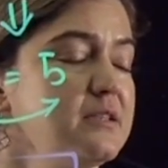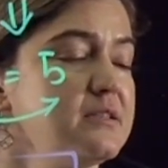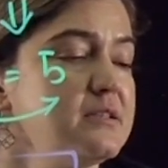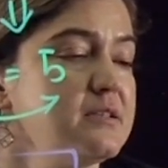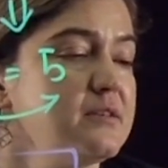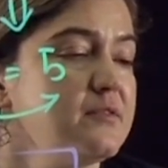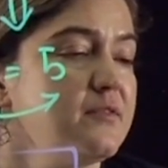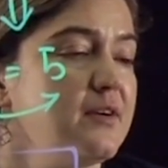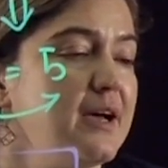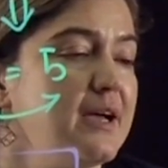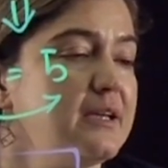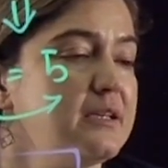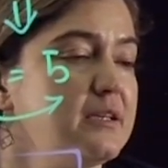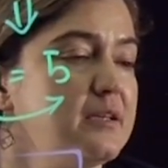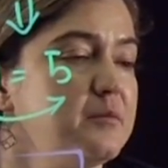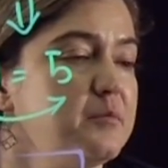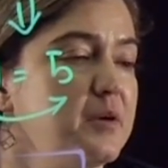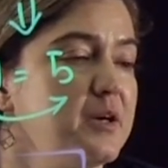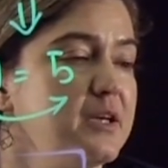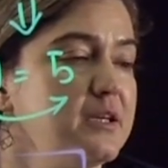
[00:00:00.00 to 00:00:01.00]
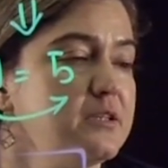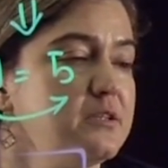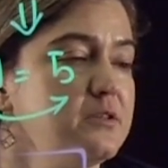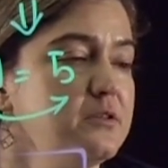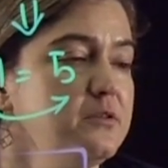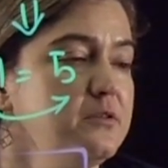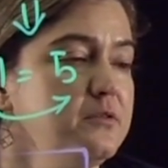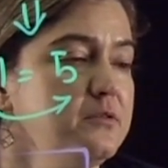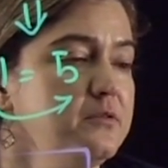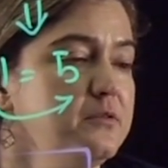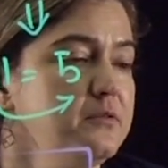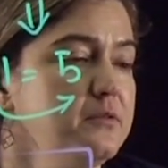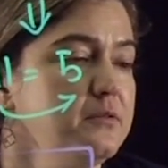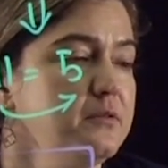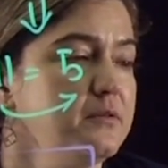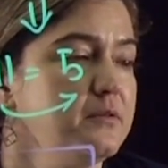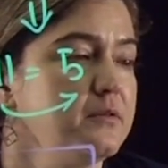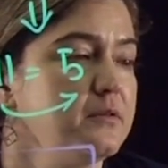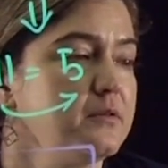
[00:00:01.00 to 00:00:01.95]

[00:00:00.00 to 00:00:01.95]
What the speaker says: divided by 2